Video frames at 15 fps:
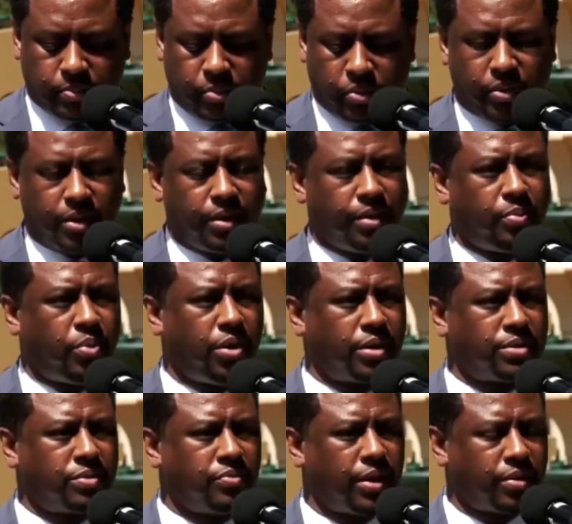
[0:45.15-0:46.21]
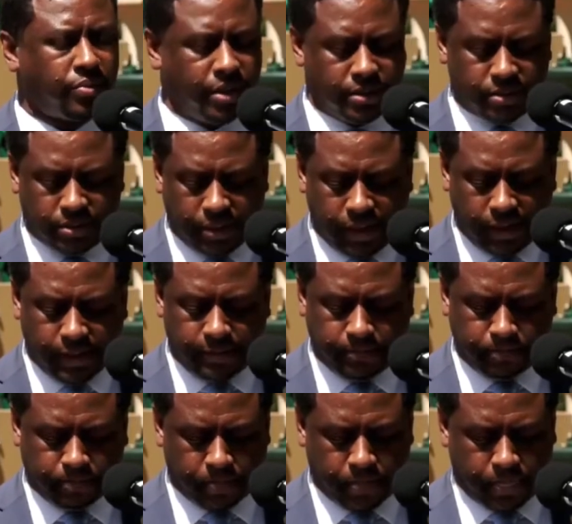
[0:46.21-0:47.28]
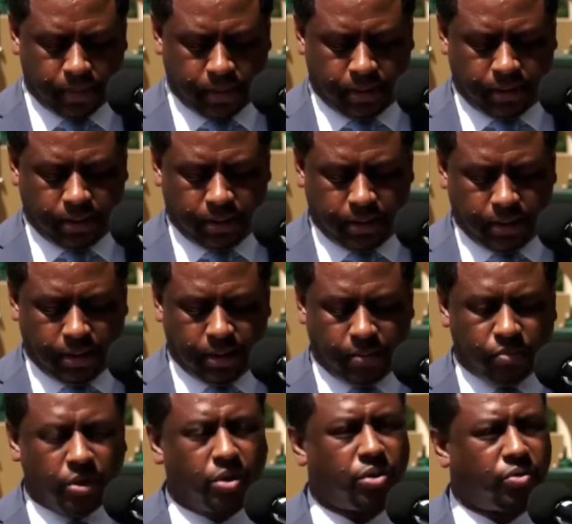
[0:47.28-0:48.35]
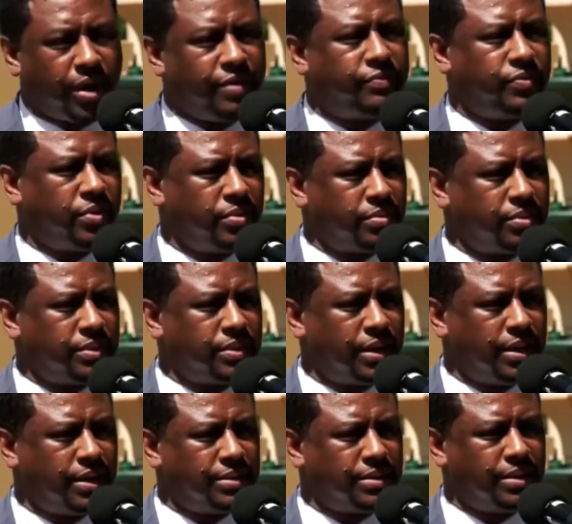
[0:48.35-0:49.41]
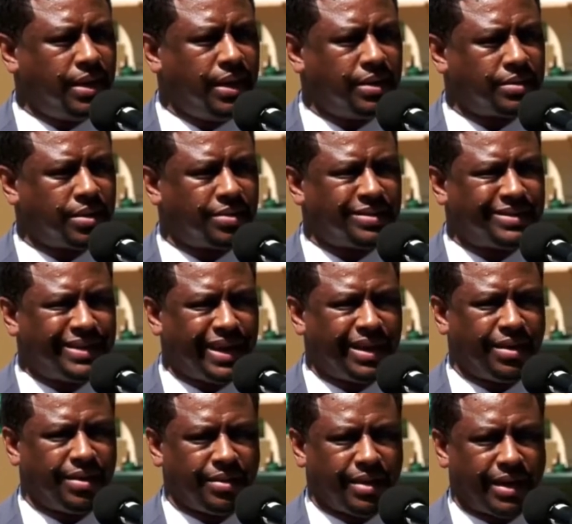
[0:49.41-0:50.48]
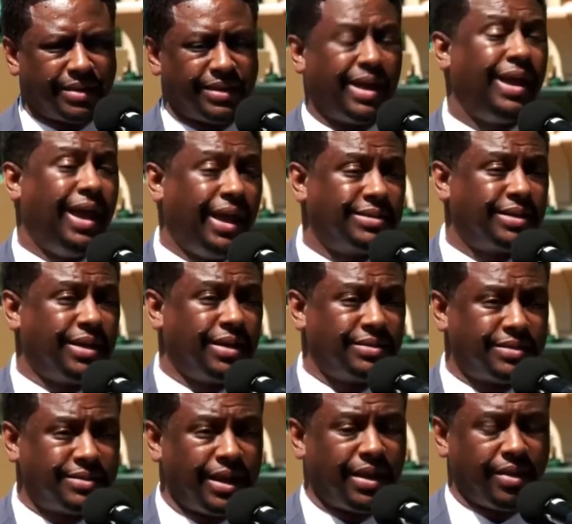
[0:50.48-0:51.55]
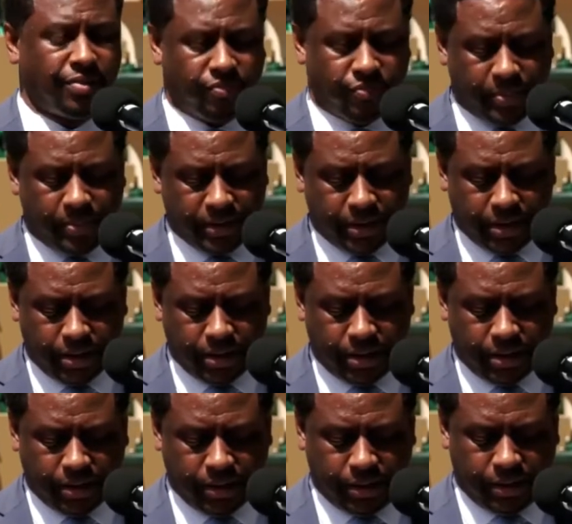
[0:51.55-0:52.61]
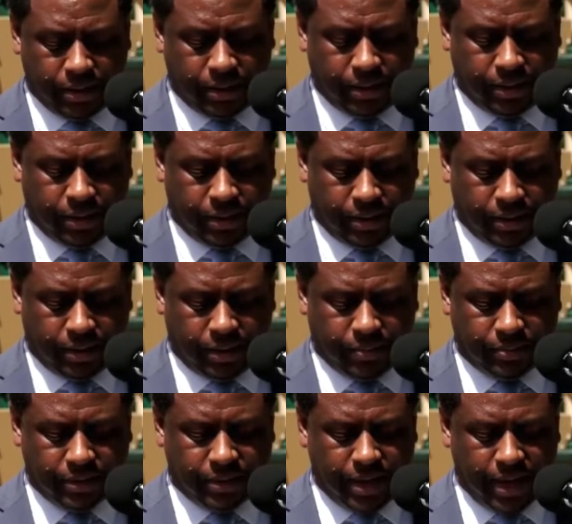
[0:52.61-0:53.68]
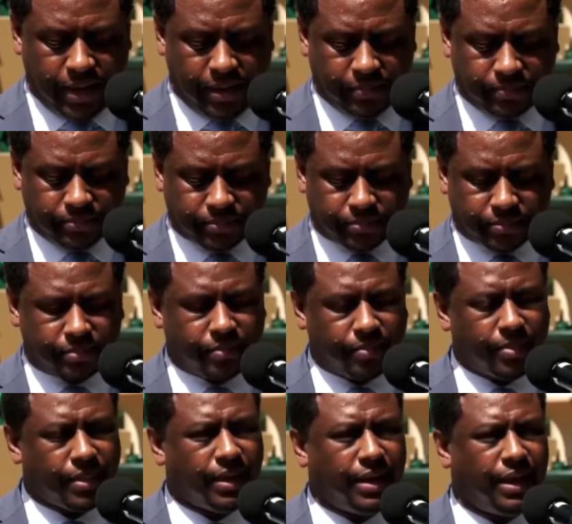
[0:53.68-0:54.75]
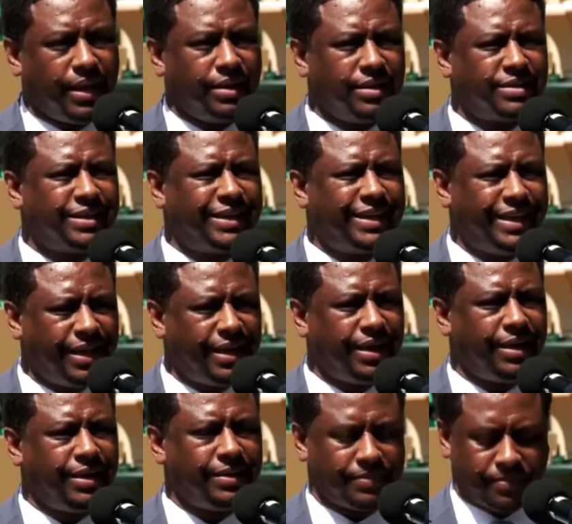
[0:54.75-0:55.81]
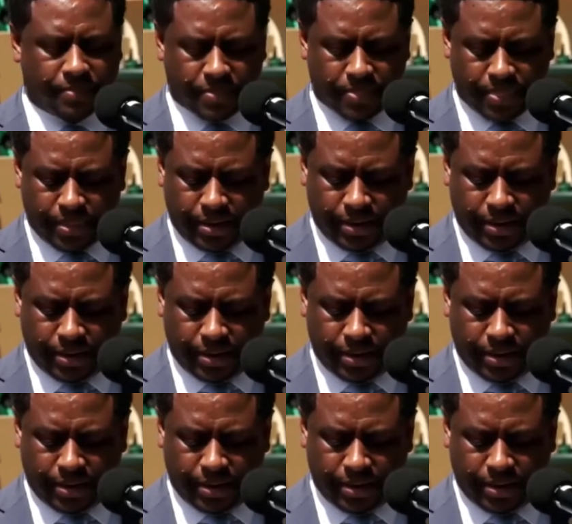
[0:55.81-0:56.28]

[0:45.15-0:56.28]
supporting the Parks and Recreation team. We're grateful. Today is our second, actually our second ribbon cutting of today. And this again